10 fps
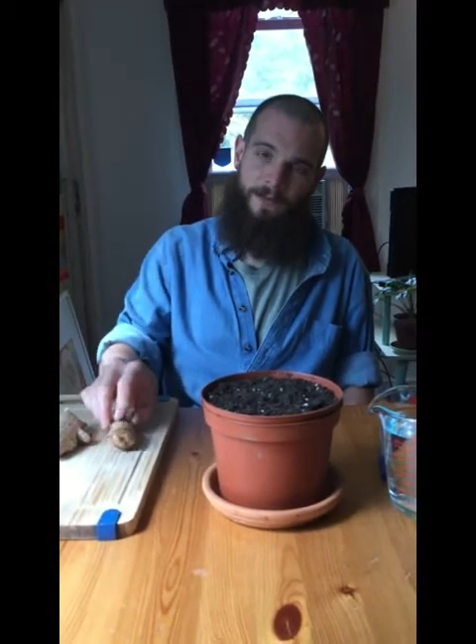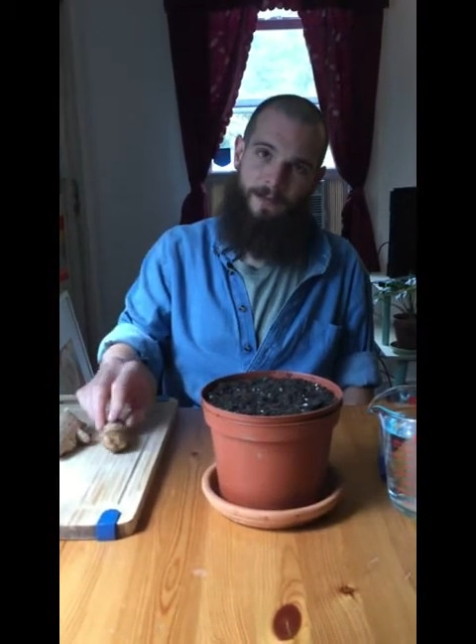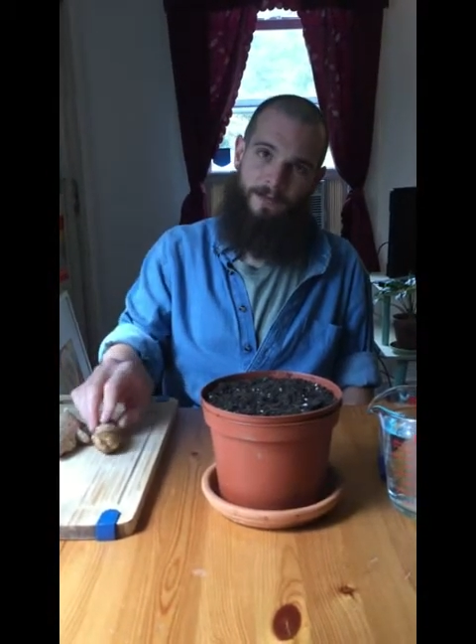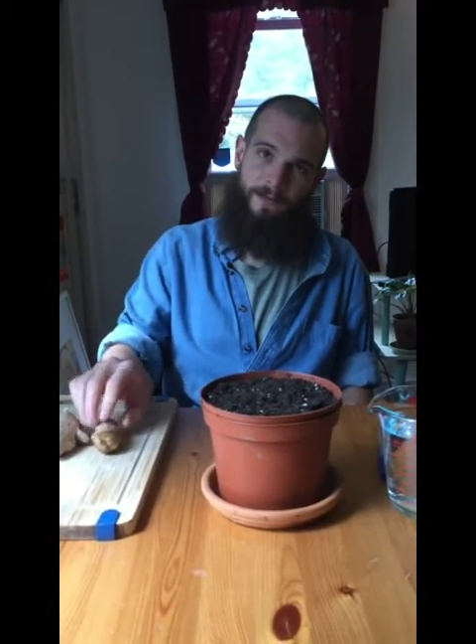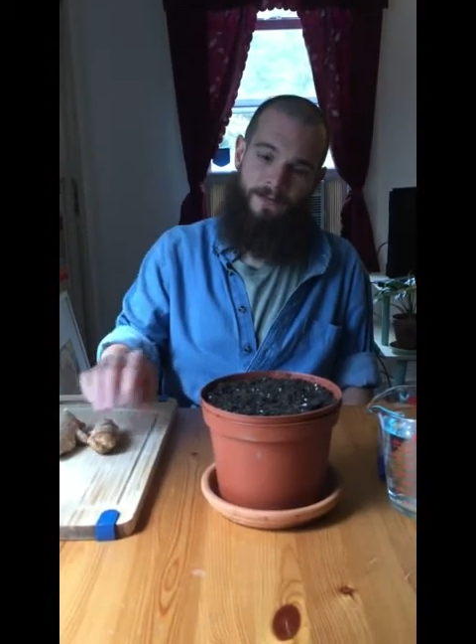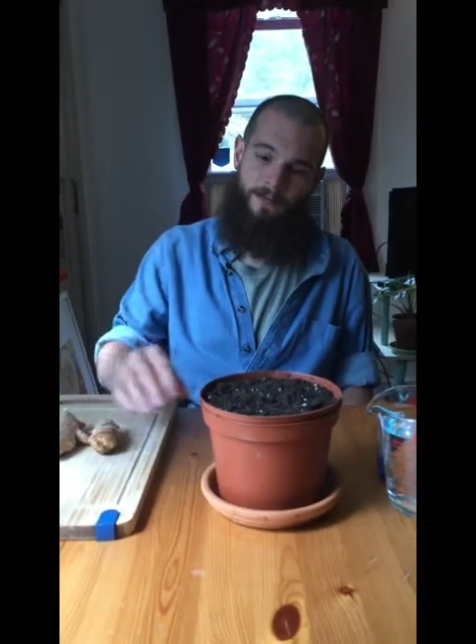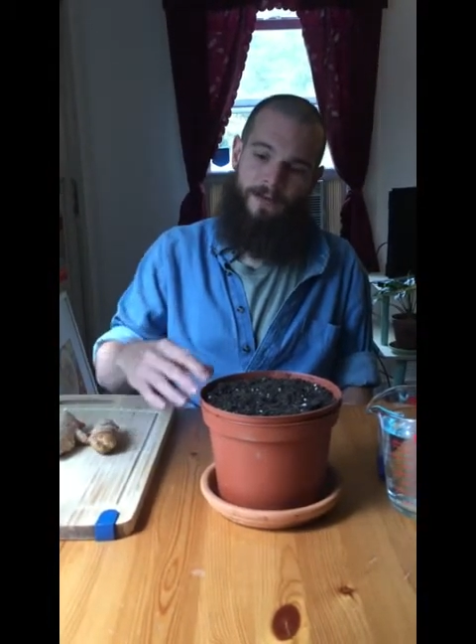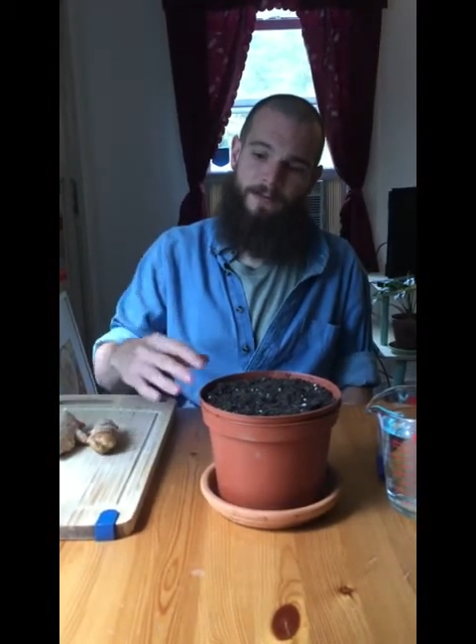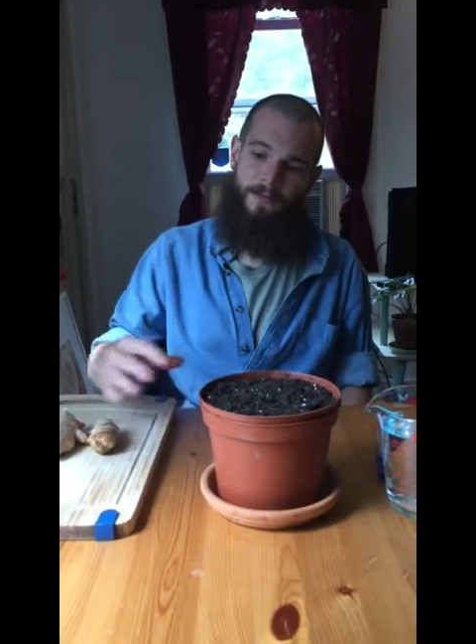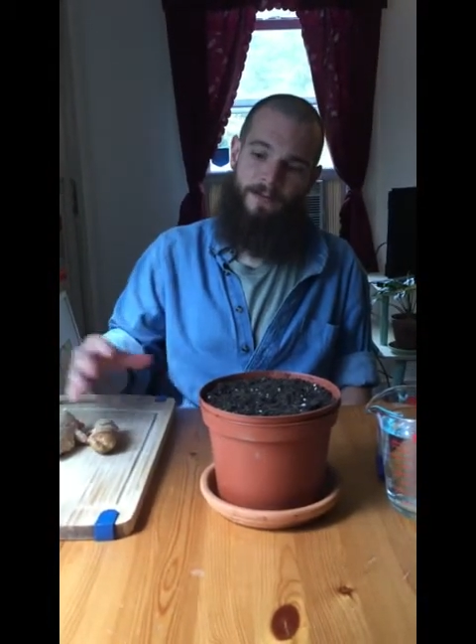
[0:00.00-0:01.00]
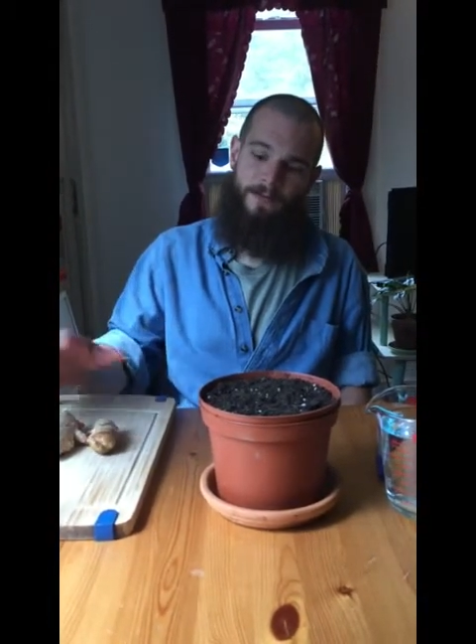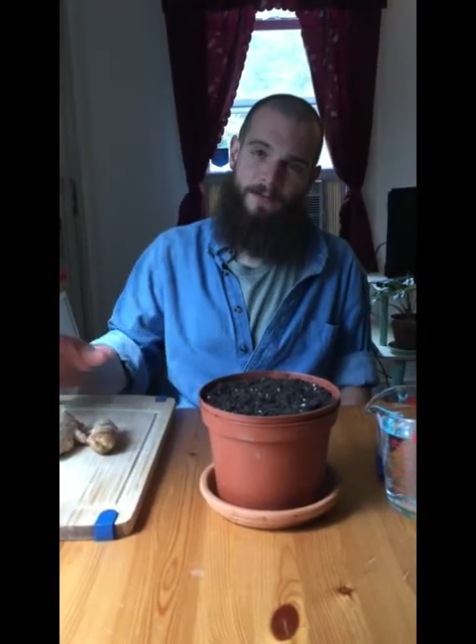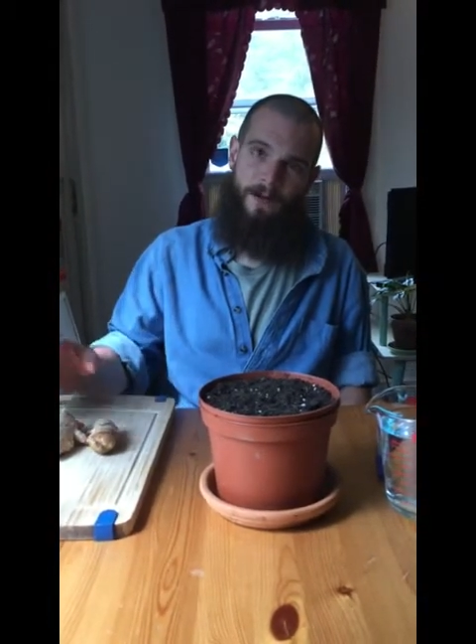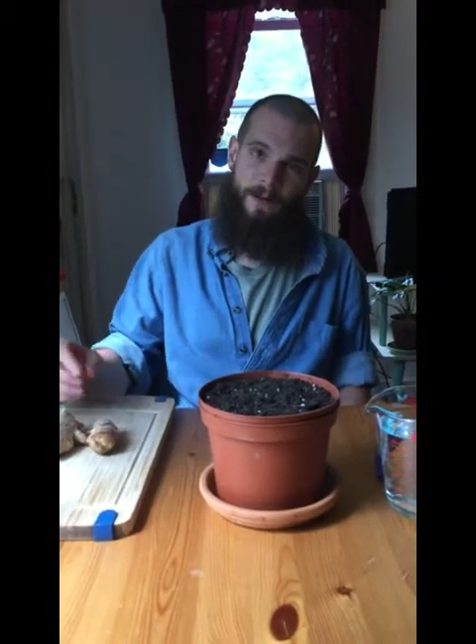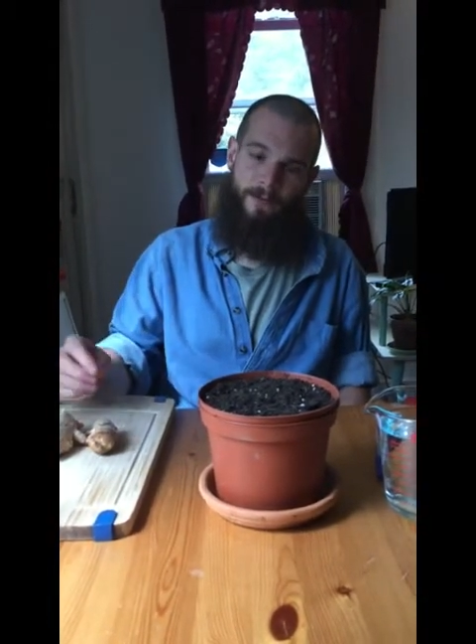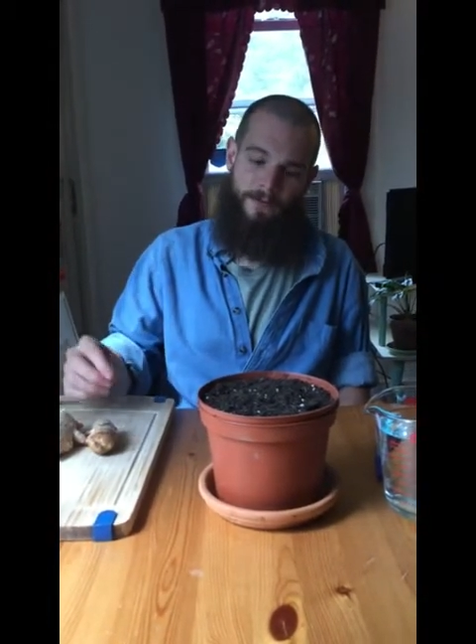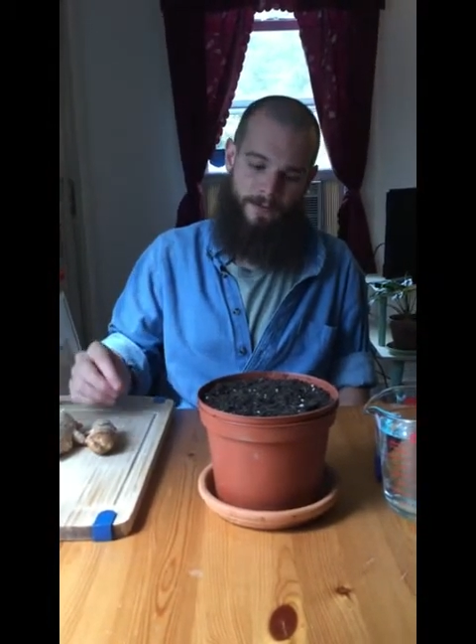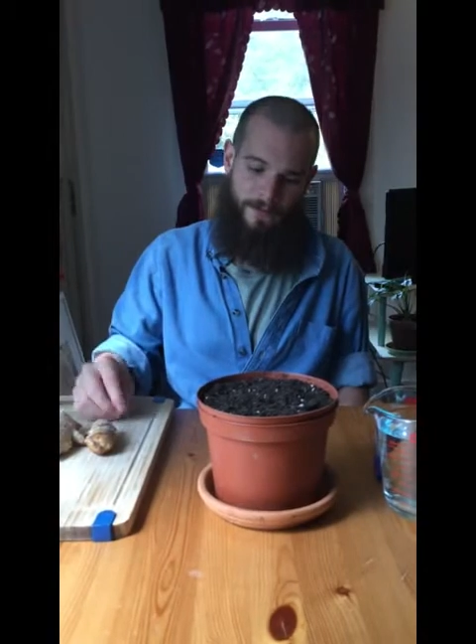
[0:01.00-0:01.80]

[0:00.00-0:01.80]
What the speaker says: that spreads underground.